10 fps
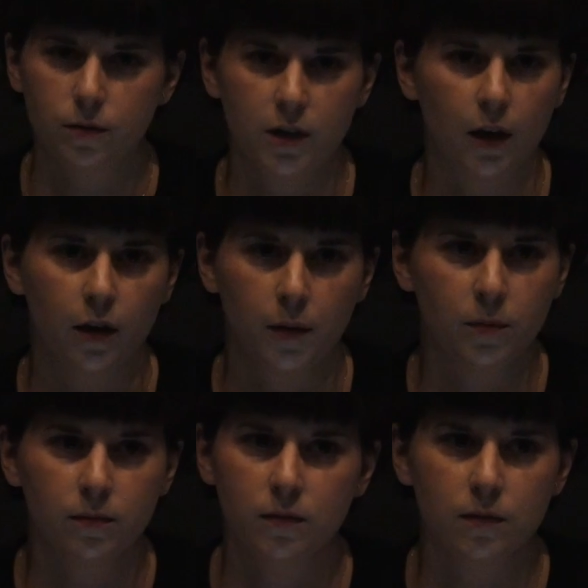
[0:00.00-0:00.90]
of time
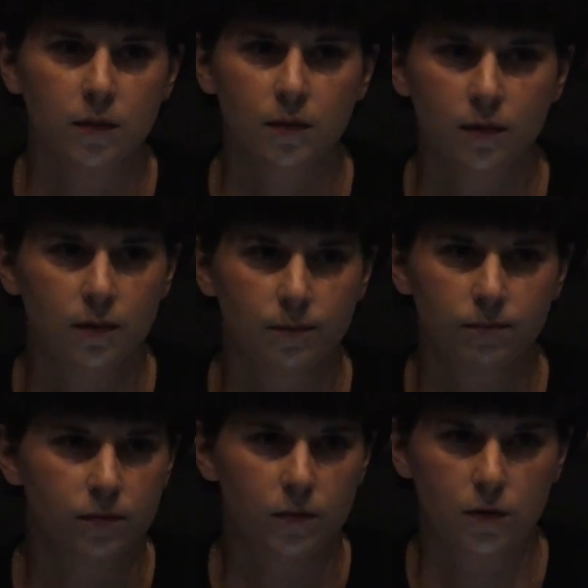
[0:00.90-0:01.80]

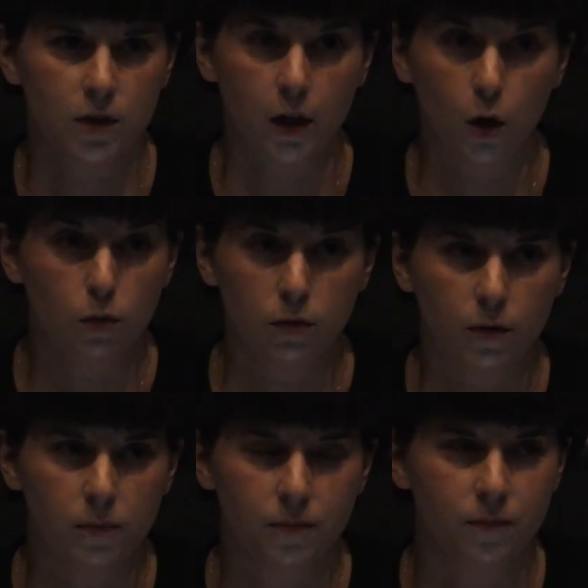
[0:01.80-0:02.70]
take over.
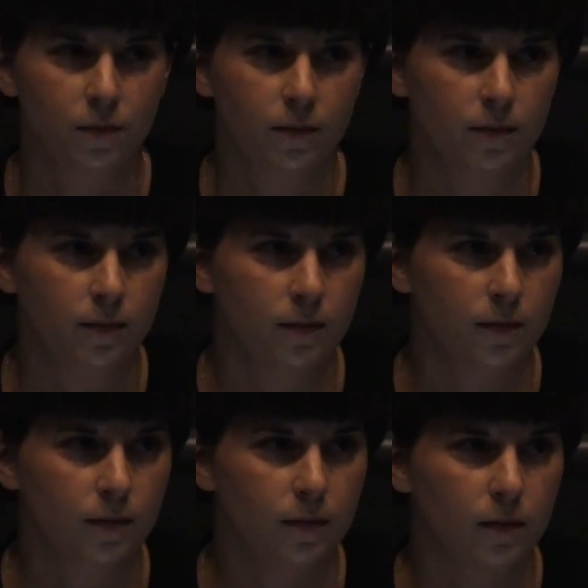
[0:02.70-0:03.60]

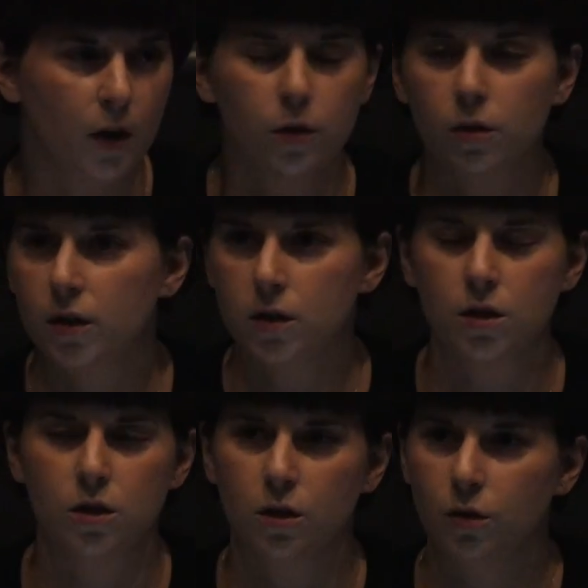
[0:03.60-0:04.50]
Other things
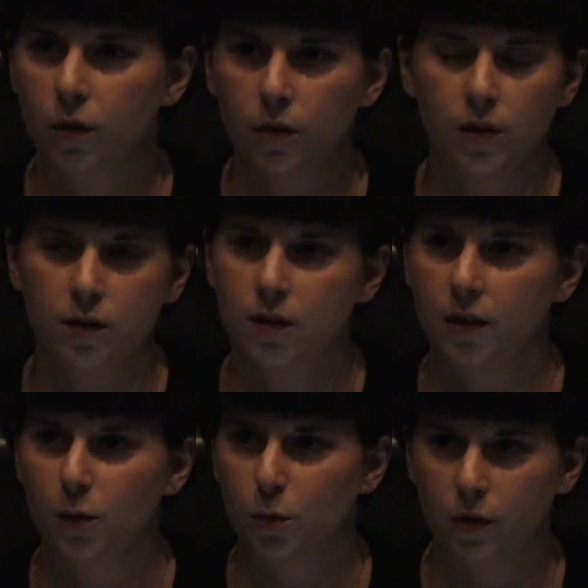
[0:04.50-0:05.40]
to do, other things to
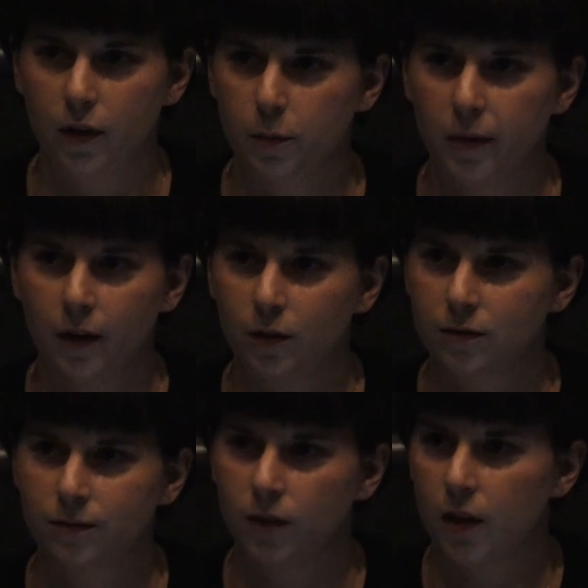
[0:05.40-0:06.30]
get worried about.
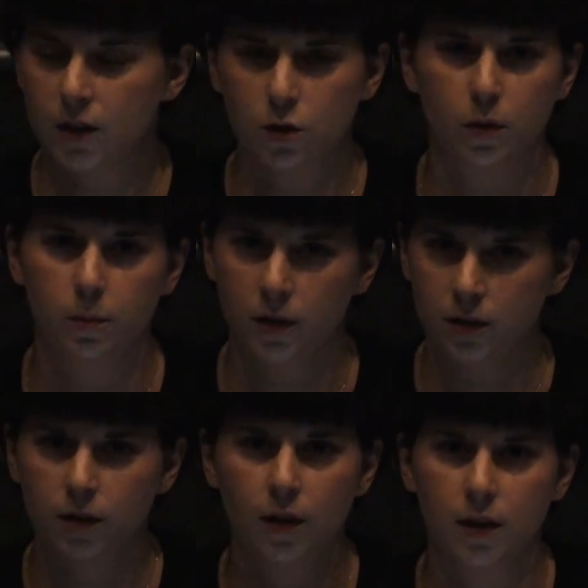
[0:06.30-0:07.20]
The next 3
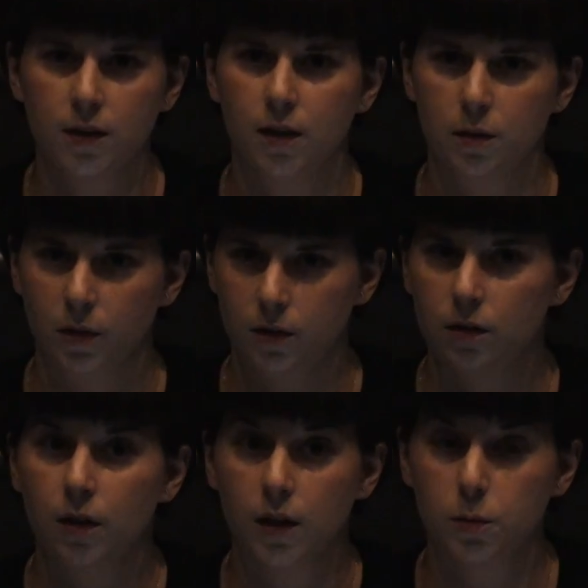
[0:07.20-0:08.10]
months, the next 6 months,
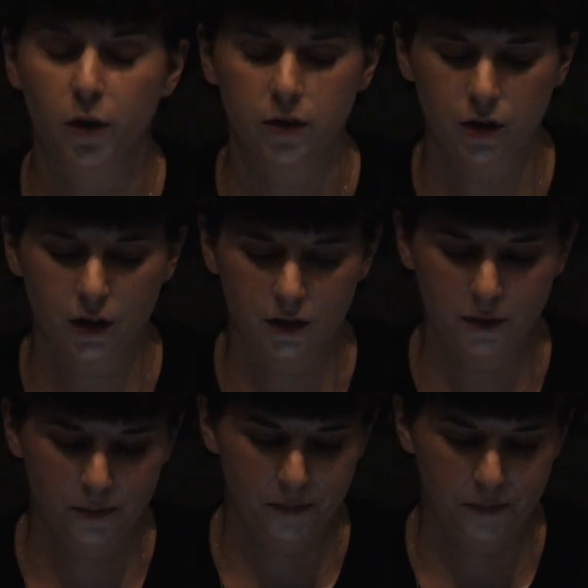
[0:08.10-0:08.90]
the next project.